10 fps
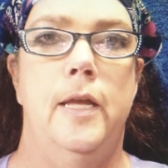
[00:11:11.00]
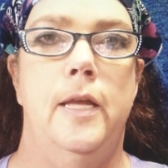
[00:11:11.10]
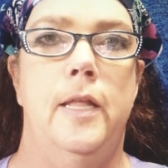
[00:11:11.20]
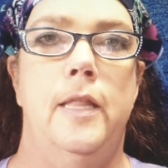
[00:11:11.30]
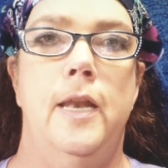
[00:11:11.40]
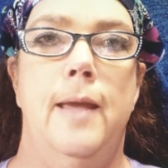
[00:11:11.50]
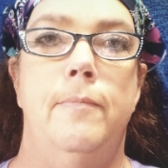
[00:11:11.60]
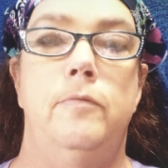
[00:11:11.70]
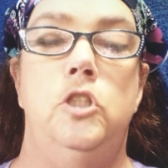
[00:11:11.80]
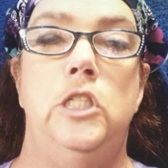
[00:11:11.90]
in the
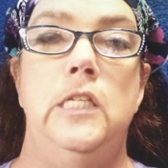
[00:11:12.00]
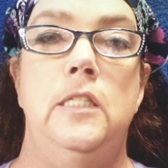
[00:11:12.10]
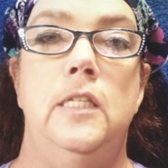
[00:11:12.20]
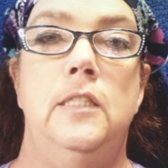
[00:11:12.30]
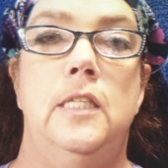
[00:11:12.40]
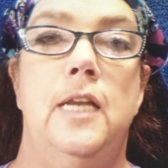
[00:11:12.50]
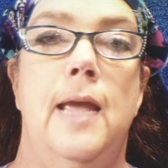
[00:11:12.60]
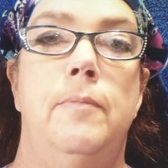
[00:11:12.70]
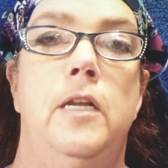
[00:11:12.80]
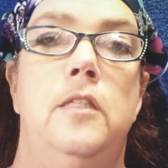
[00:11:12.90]
name of Jesus, the
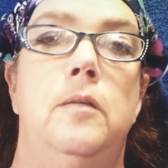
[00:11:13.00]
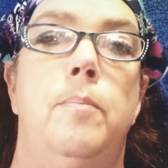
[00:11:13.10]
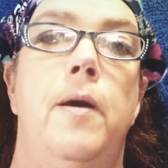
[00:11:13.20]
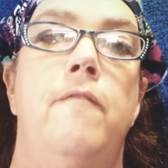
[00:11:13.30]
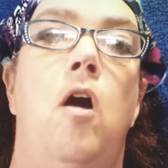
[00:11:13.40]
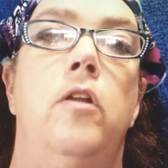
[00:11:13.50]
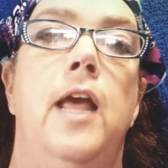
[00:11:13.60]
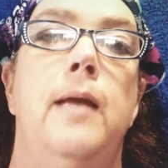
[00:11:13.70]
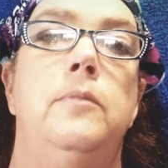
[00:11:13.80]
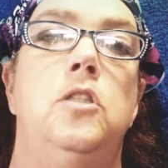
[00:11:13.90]
name that is above all
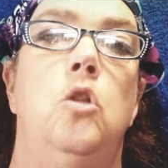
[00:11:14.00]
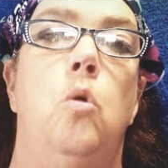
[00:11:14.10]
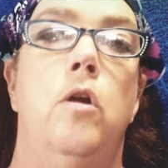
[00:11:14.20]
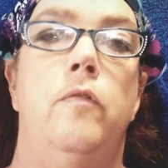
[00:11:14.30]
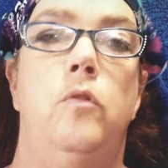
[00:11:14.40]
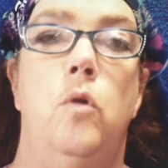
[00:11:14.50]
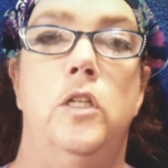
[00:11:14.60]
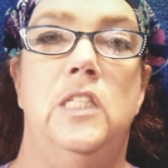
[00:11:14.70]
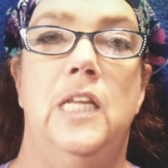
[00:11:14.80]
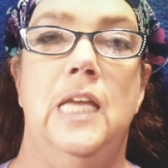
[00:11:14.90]
names, the Lord of
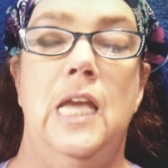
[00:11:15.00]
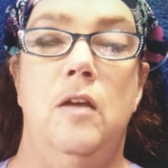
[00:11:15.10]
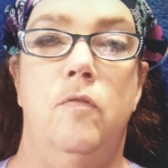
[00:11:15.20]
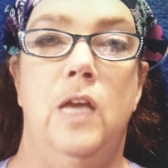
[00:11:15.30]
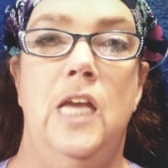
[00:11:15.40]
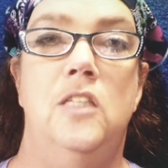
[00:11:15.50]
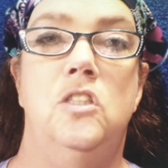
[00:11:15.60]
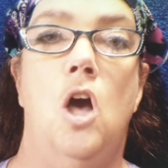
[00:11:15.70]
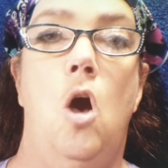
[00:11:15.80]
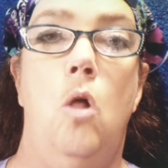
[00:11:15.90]
Lords and the King of Kings,
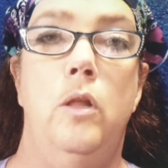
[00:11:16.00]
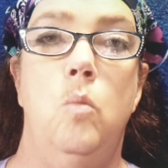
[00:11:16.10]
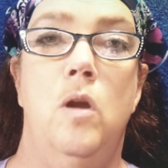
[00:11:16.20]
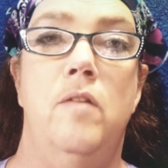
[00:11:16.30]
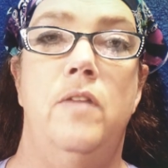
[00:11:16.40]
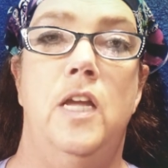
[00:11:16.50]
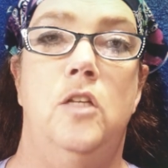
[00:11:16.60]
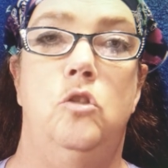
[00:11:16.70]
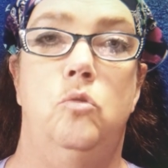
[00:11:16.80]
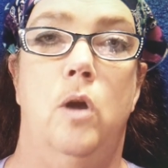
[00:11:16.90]
the Holy One of
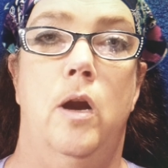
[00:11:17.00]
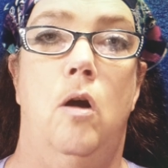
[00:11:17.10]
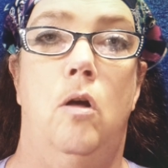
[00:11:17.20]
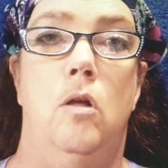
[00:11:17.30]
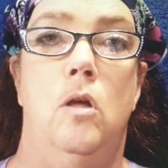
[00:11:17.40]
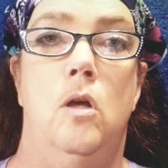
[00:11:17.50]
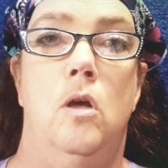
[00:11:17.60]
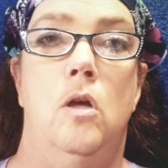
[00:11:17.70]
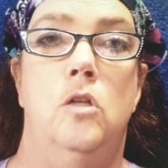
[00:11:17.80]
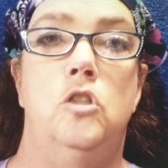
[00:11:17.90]
Israel,
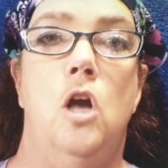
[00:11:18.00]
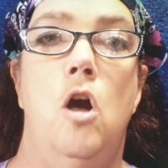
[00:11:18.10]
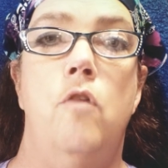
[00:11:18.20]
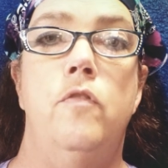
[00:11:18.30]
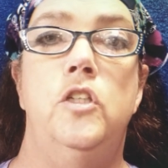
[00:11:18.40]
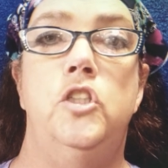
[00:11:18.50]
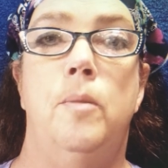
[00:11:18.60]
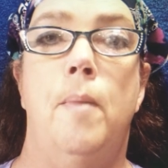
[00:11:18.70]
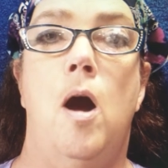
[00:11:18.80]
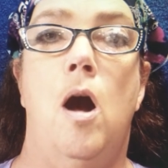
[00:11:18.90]
Jehovah
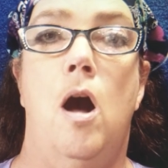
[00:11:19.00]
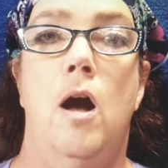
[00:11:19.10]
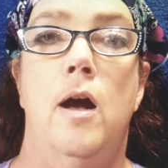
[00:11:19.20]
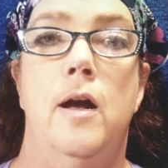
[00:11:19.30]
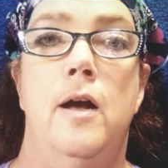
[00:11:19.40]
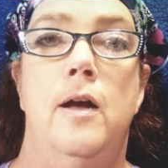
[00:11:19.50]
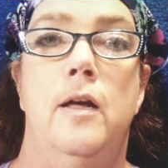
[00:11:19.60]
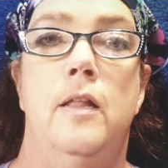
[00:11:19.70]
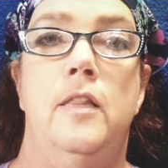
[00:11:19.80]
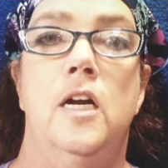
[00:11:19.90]
Shammah,
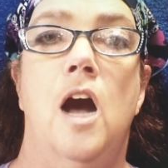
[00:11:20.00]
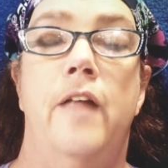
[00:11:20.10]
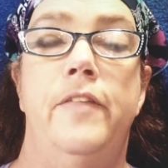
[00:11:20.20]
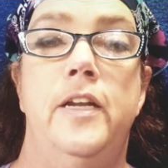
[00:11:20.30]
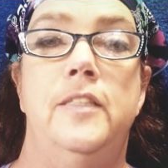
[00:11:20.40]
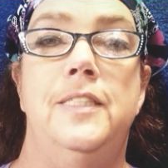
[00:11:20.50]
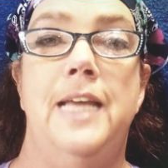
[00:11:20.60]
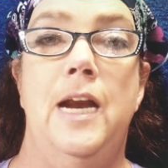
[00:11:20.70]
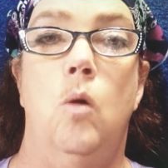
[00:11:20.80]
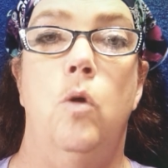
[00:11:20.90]
the God that is
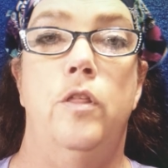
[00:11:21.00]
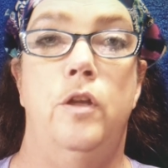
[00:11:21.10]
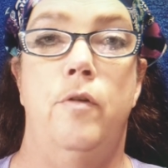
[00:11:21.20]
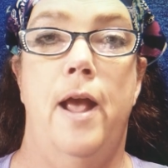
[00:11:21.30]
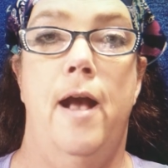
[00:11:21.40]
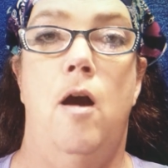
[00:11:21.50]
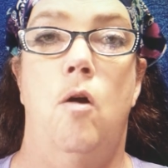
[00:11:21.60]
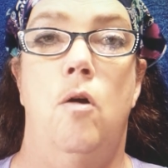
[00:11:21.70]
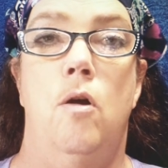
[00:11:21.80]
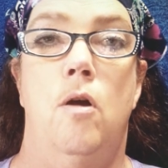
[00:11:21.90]
there with you
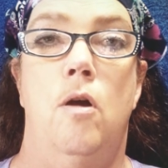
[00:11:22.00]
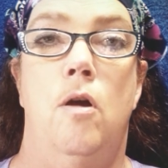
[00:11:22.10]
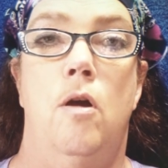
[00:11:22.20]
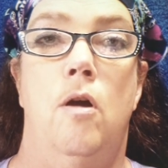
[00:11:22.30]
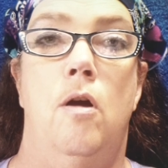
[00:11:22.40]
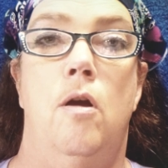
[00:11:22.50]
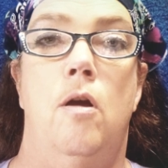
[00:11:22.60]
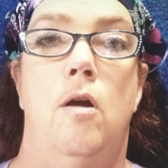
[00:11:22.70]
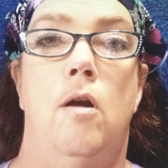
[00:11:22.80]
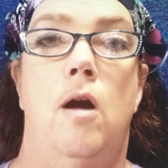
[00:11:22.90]
now.
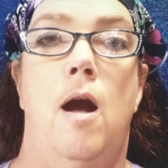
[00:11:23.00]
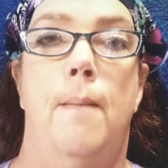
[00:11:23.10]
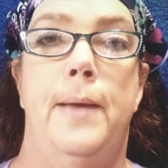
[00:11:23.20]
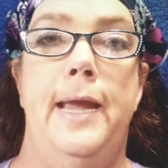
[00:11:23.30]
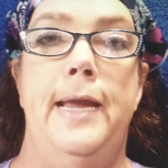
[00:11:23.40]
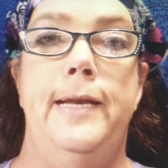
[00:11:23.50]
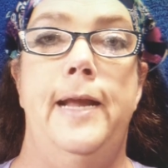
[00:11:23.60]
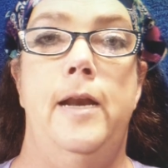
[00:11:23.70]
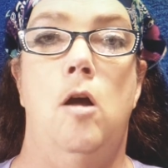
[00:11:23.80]
Amen and